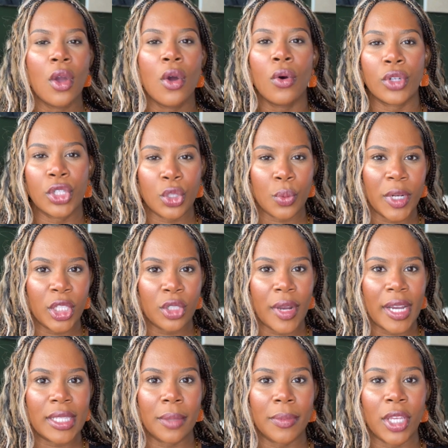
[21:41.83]
or just want to
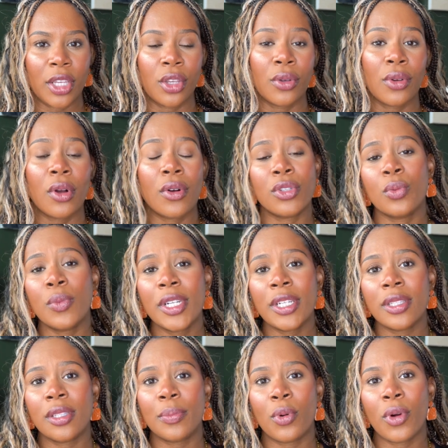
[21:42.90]
try something new and also want to
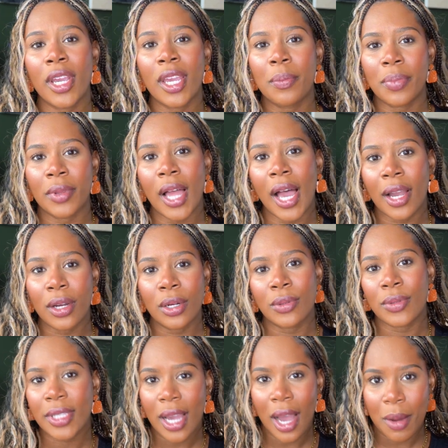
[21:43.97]
support a Black
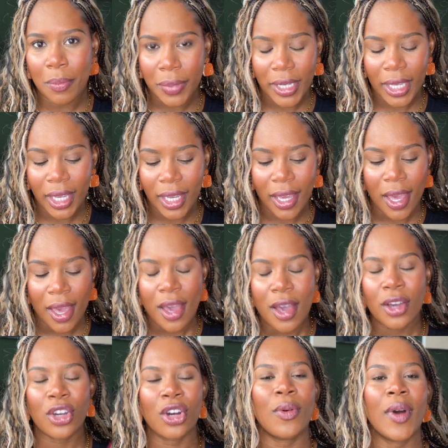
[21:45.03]
owned company,
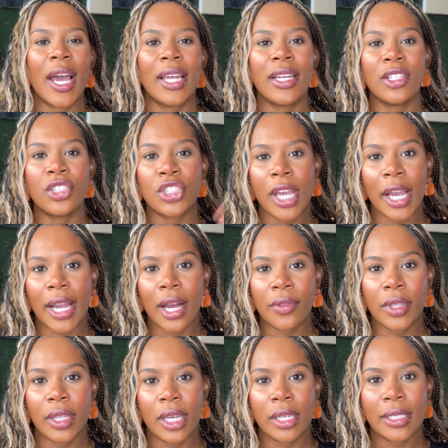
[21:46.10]
go ahead and check out
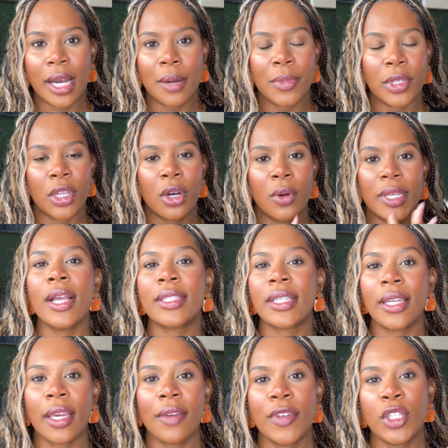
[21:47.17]
the link down below. It's
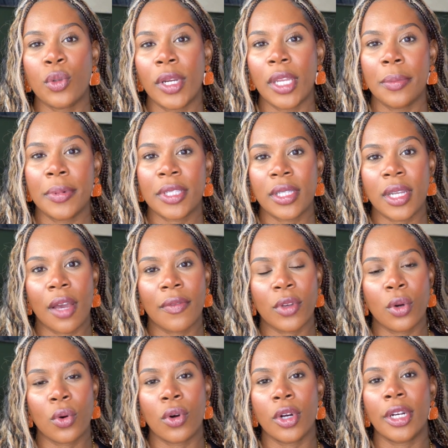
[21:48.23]
going to give you 20% off
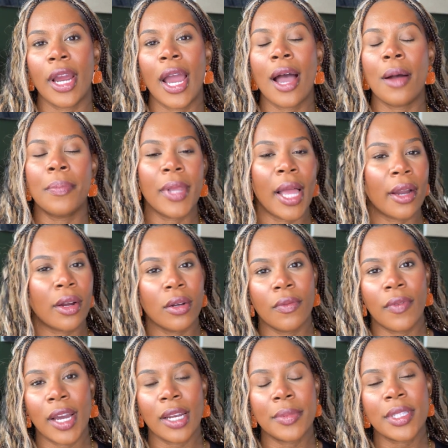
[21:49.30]
your order at
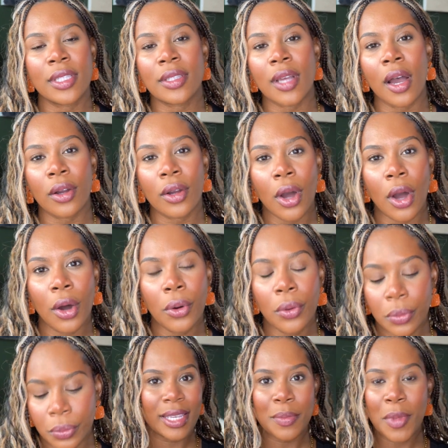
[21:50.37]

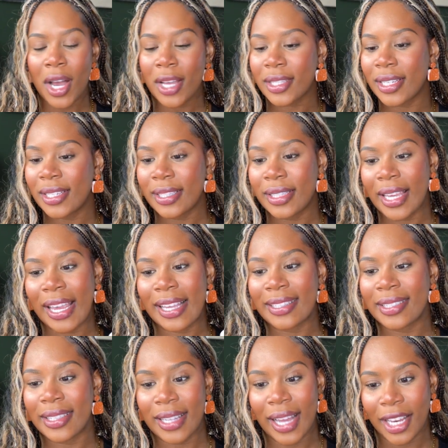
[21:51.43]
blackgirlvitamins.co. Sea moss
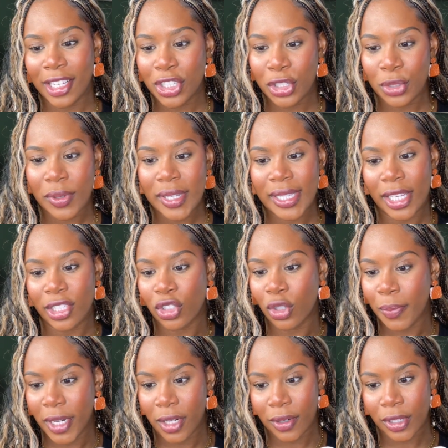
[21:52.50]
contains 92 essential
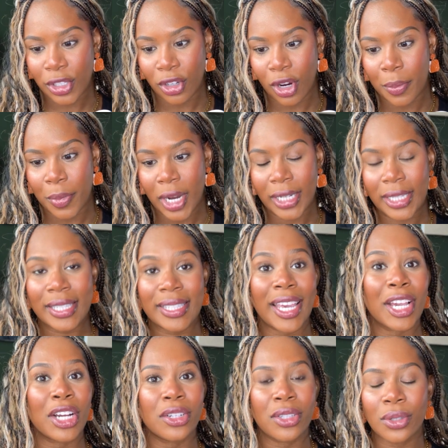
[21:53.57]
minerals to our bodies,
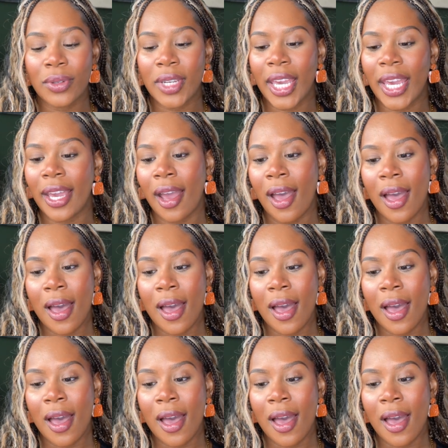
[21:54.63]
including